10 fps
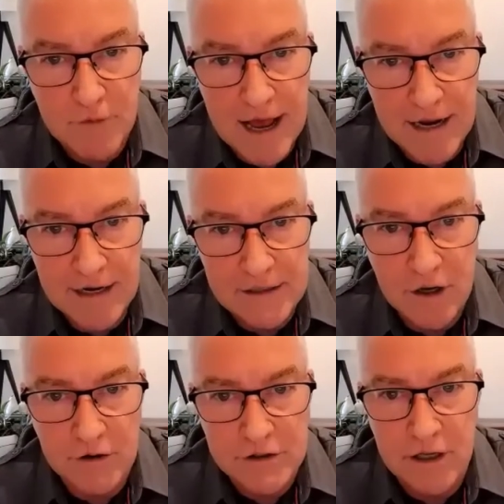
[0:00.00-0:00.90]
market.
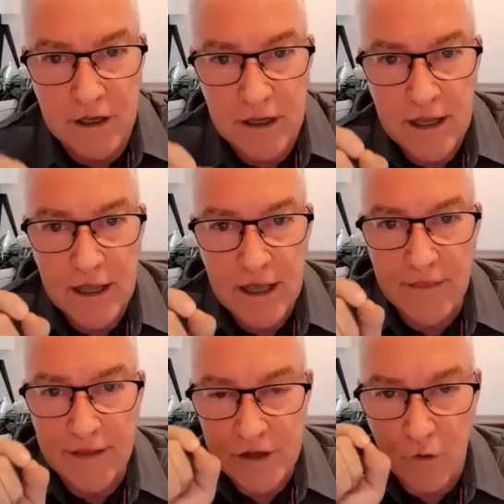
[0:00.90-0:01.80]
So
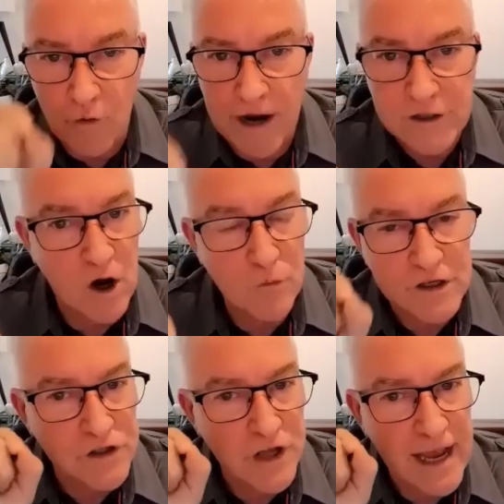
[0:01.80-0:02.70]
there's a great time. We're
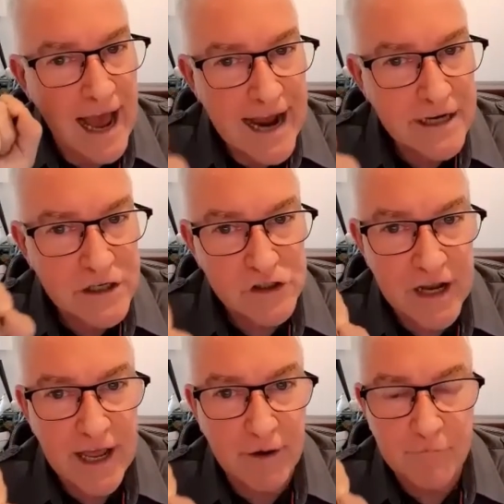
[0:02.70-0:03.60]
seeing agents
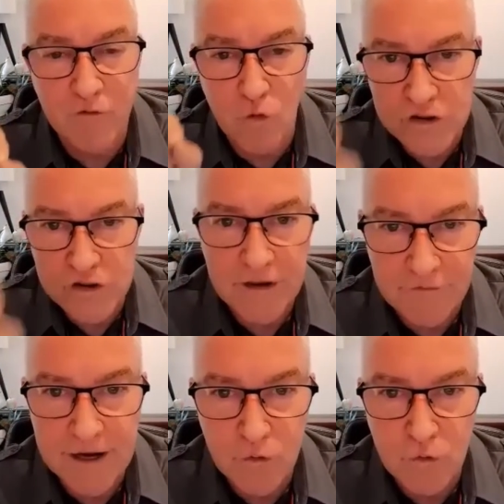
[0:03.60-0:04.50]
now forcing
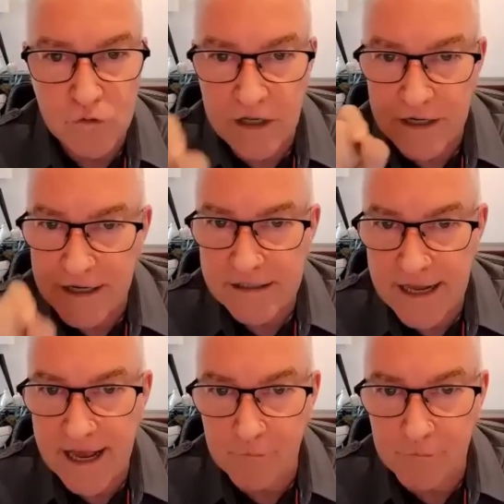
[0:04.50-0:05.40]
vendors to
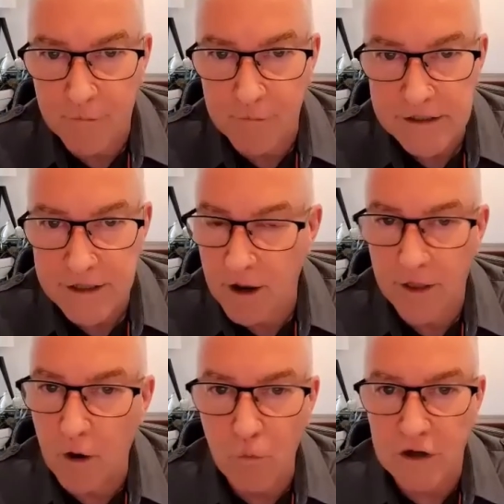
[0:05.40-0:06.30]
discount properties. And
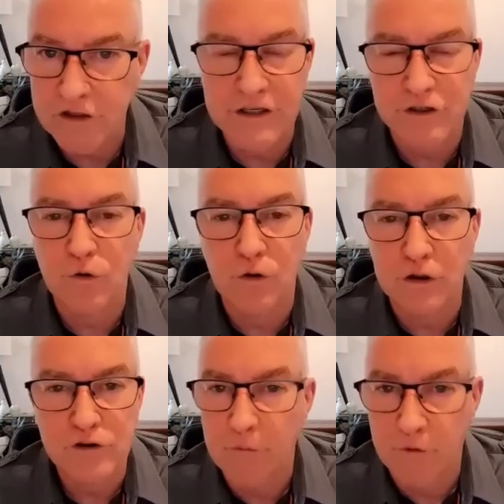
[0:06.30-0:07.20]
I watch this all
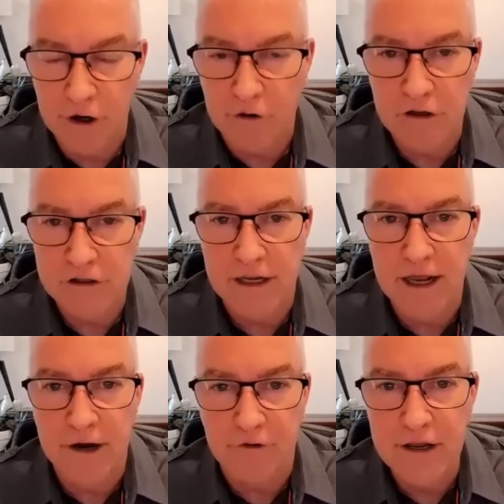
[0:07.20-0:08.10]
the time right across the
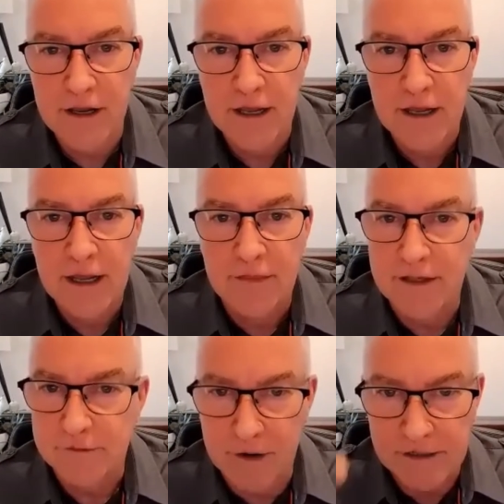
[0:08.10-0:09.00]
country. Yeah.
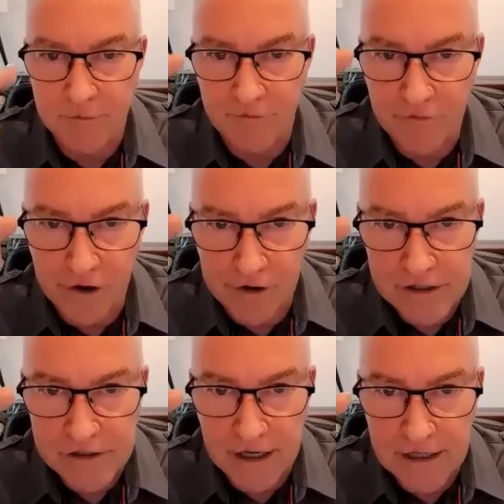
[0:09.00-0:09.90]
There's been some very
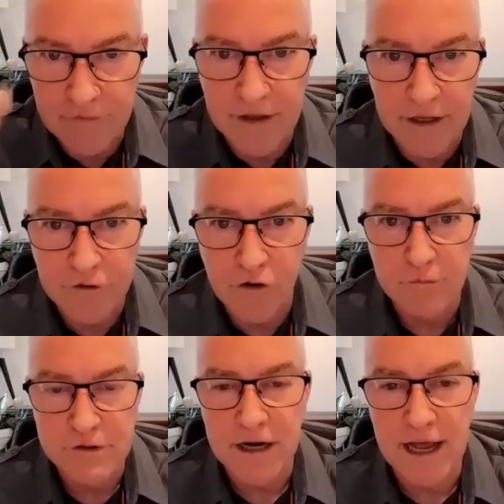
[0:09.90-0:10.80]
significant
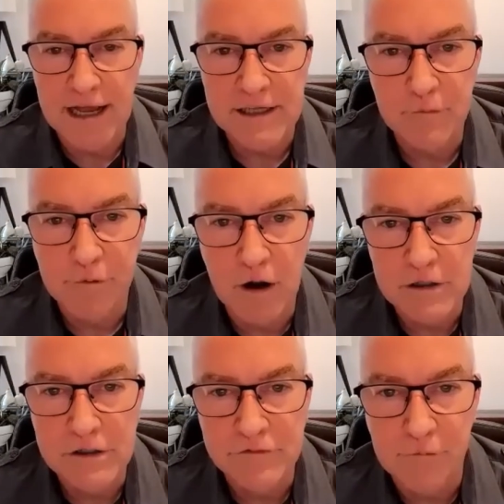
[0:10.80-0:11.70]
drops in asking
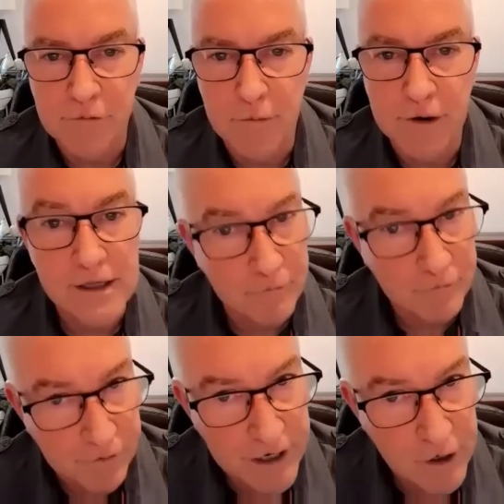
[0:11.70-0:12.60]
prices for property in
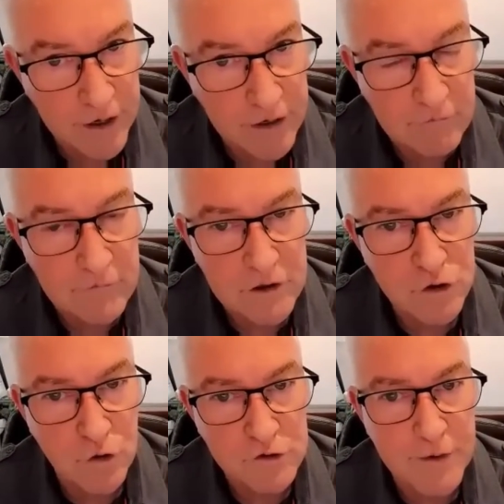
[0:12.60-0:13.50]
pretty quick,
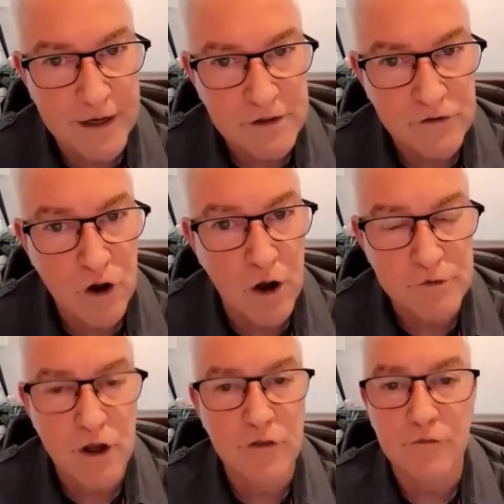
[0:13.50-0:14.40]
short space of time.
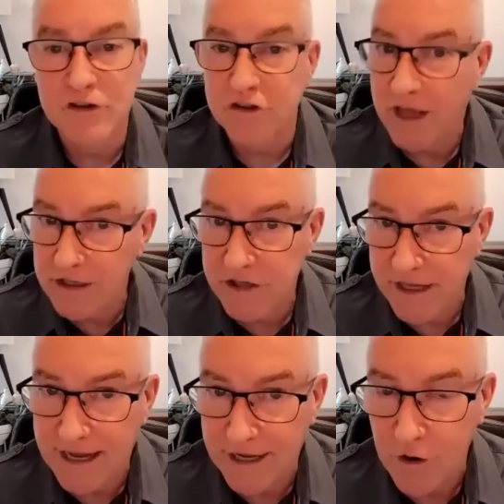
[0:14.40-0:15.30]
So the sellers are
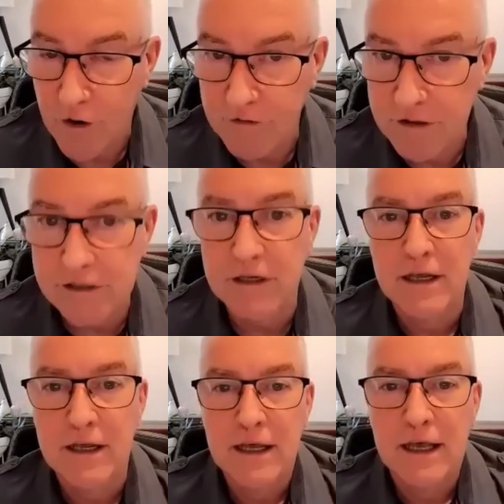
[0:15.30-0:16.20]
getting nervous.
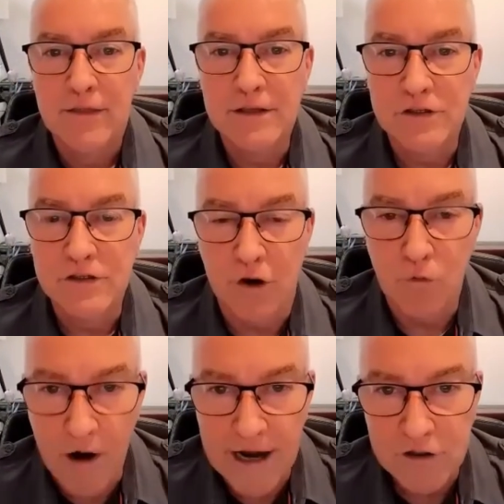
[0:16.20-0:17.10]
This is a
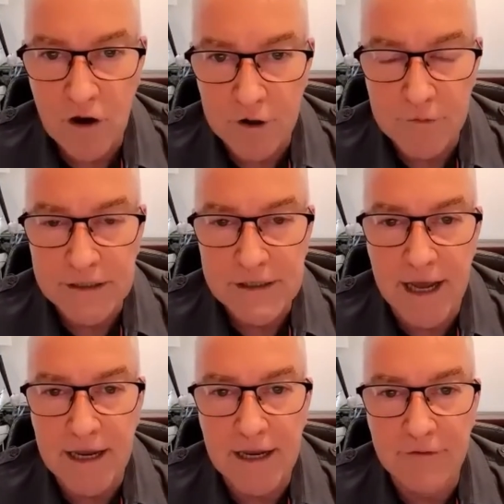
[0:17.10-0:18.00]
great time to be
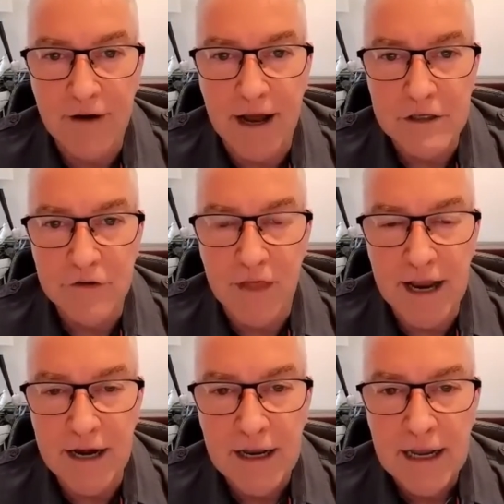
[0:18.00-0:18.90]
taking advantage of
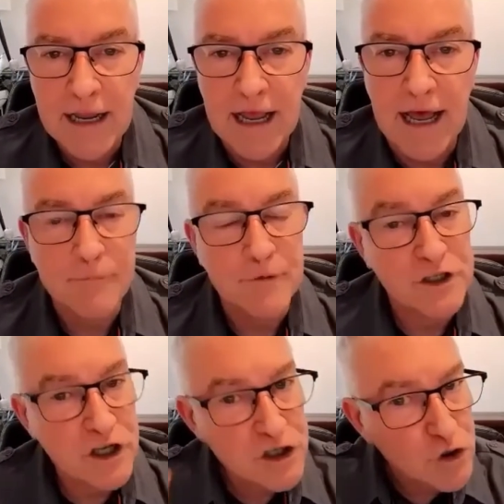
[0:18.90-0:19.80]
that. But
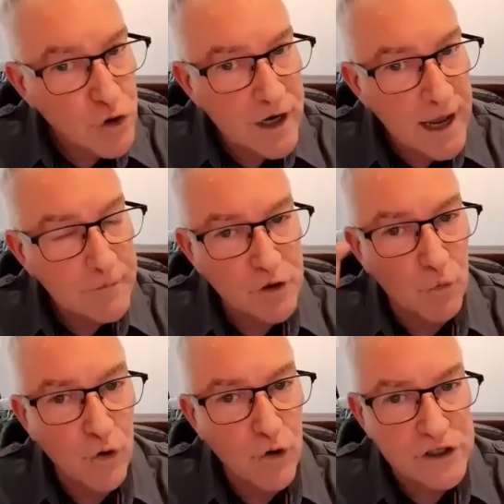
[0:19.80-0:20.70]
just do your numbers
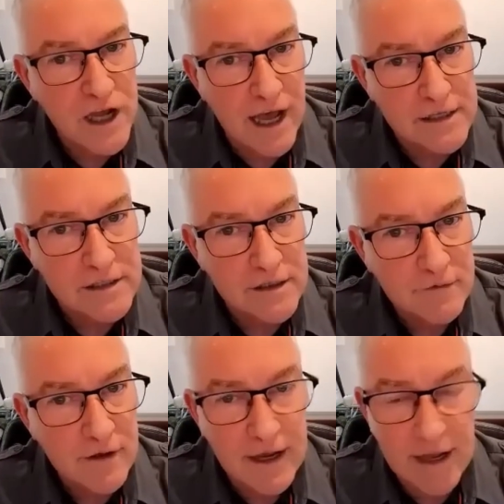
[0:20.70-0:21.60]
on worst
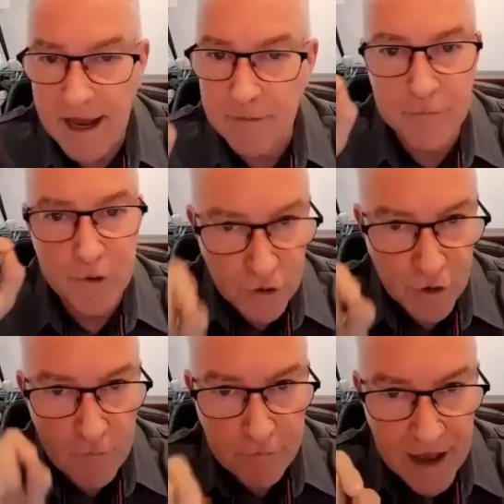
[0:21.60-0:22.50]
case. Again, build it
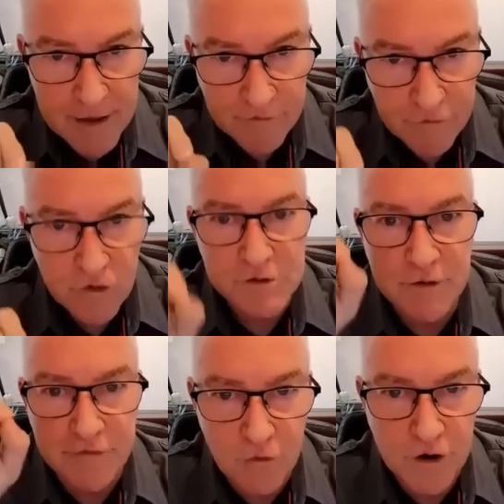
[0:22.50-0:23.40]
on paper first
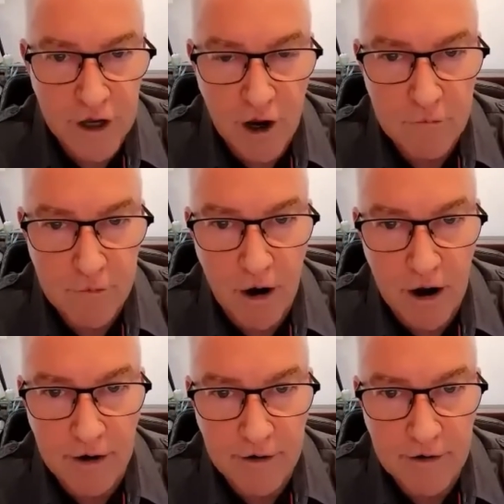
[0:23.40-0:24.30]
before you go and buy it.